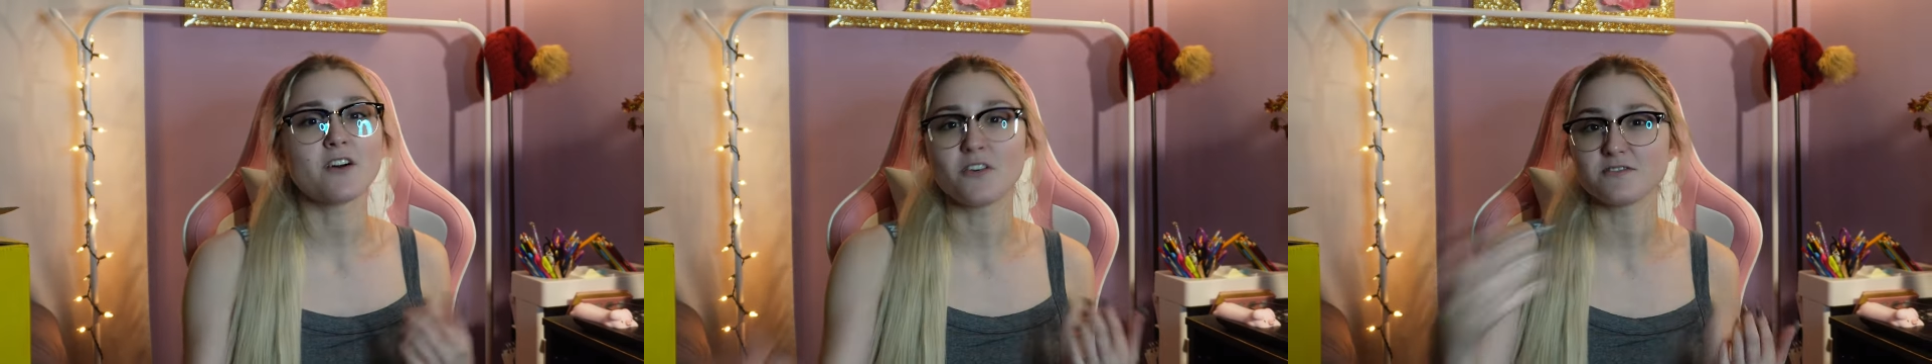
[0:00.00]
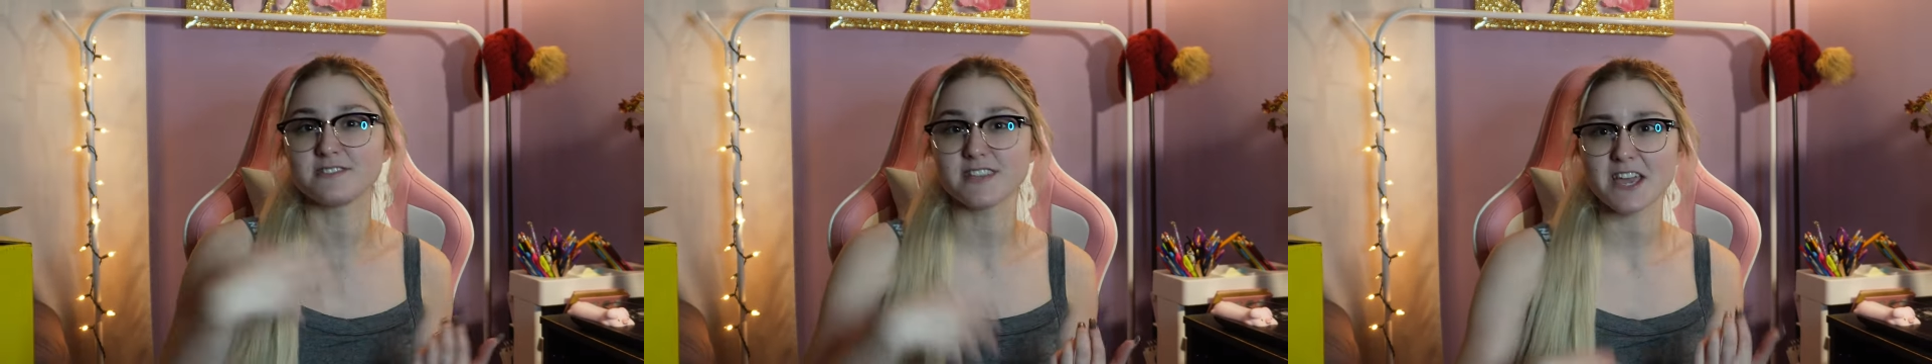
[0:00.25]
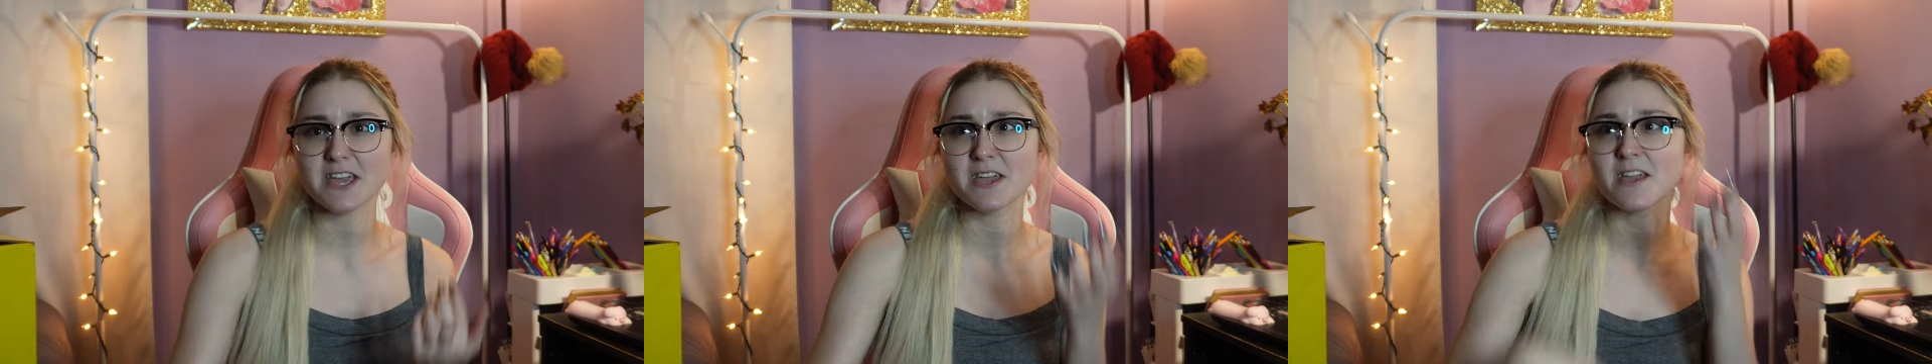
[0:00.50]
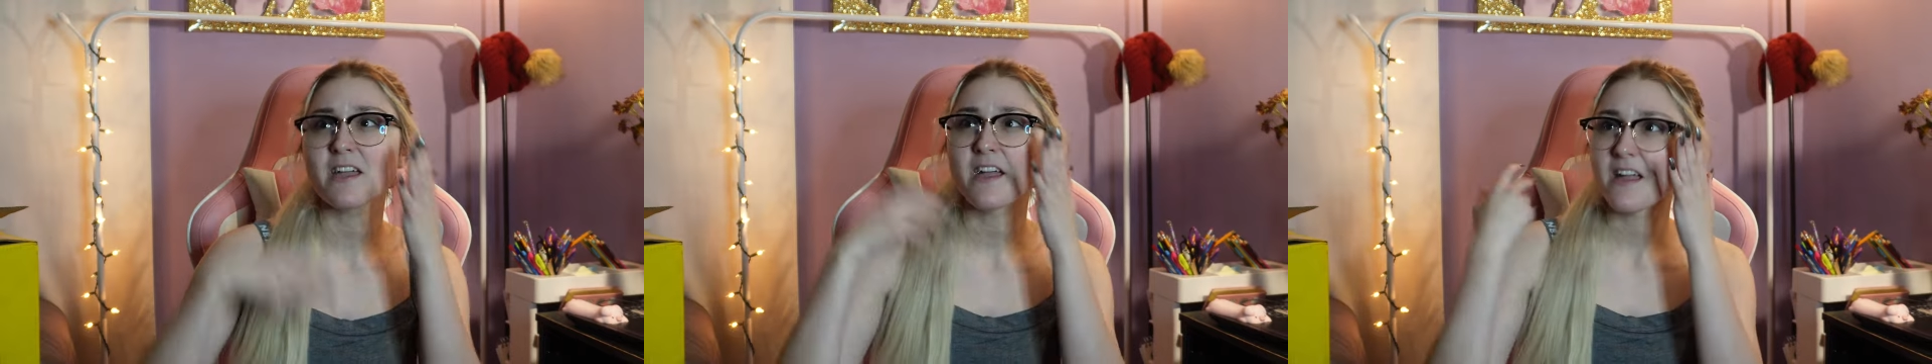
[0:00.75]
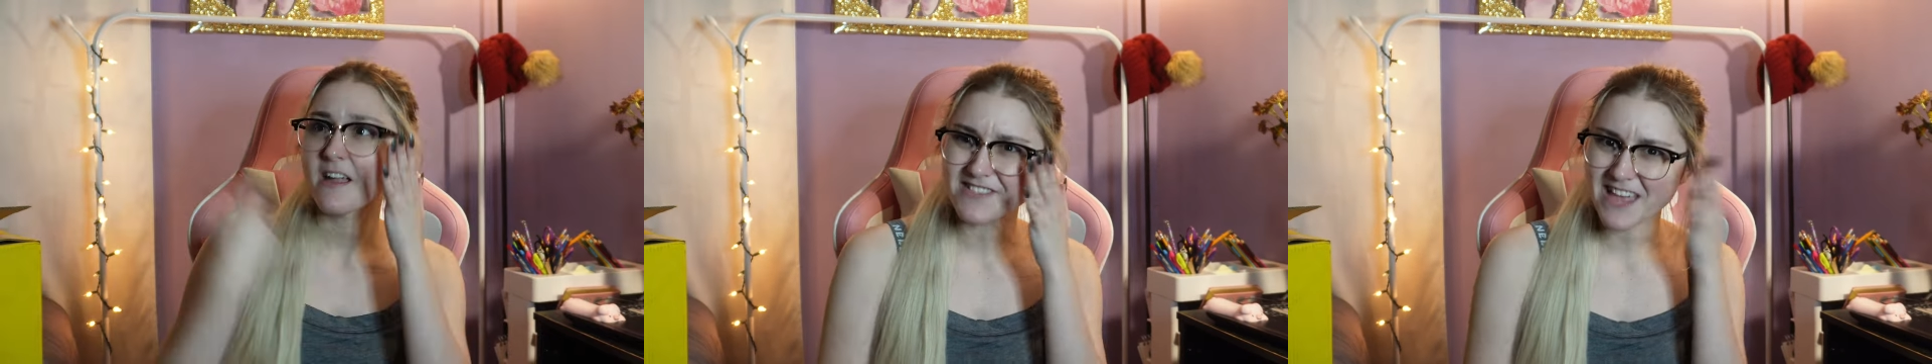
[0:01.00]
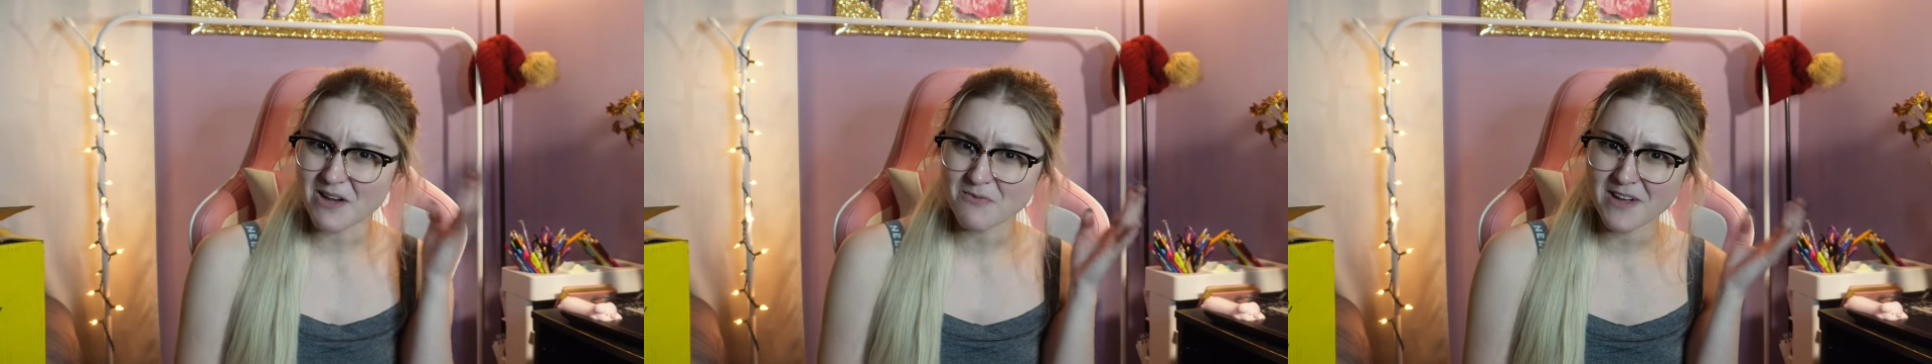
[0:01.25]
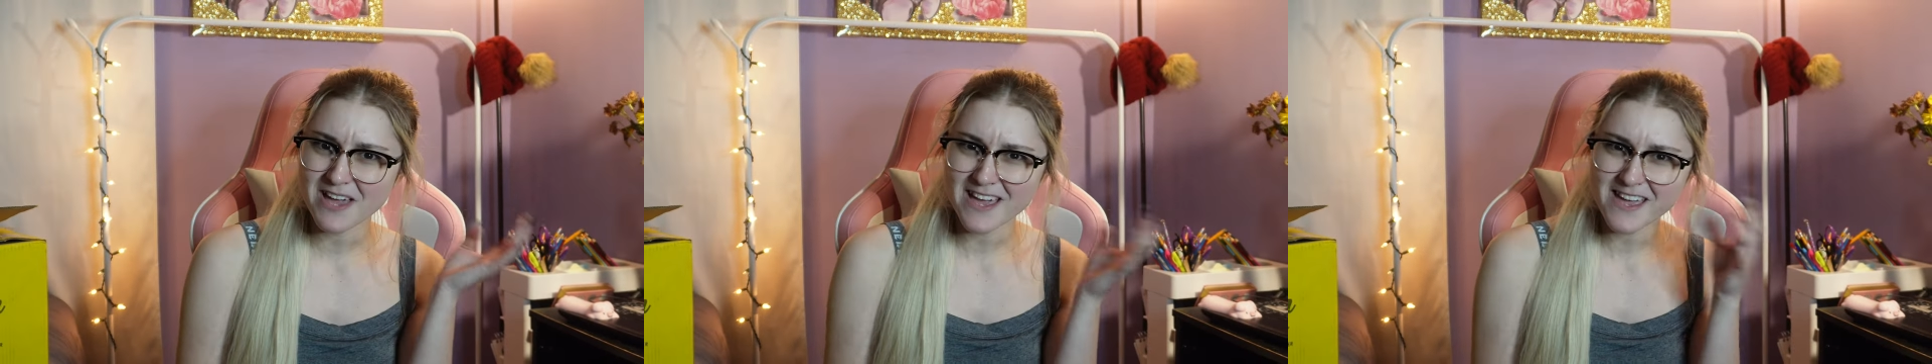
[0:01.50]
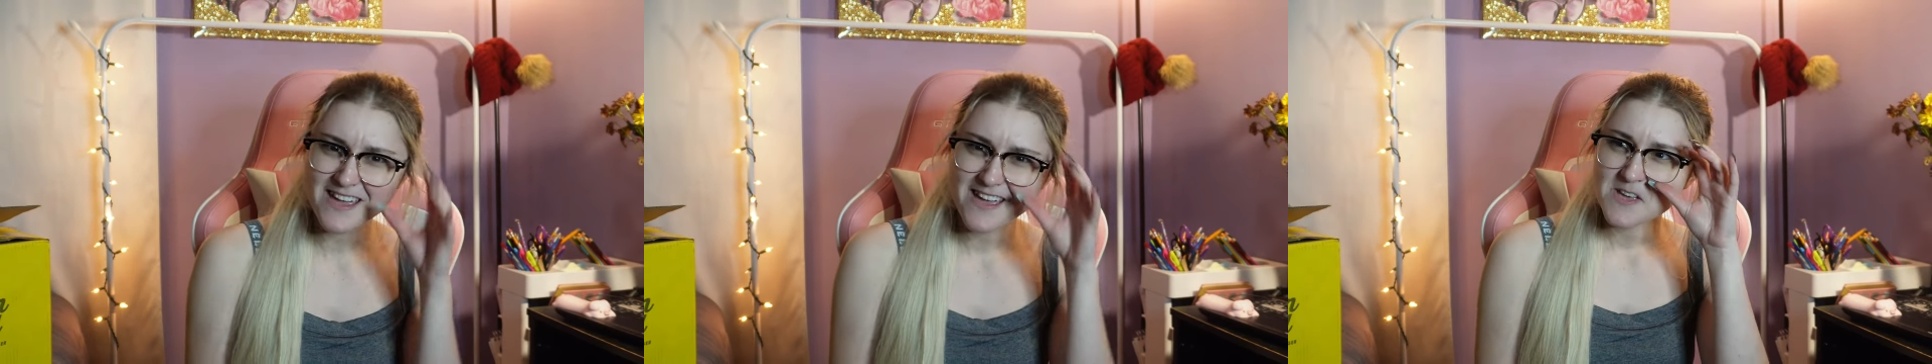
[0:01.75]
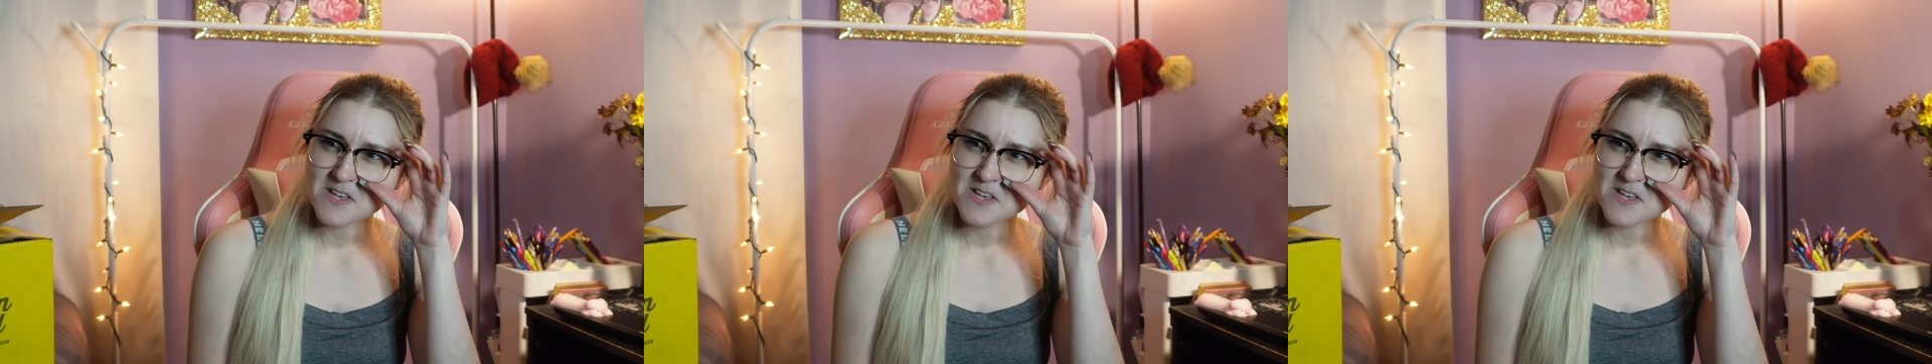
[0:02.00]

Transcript: all day. Felt that way.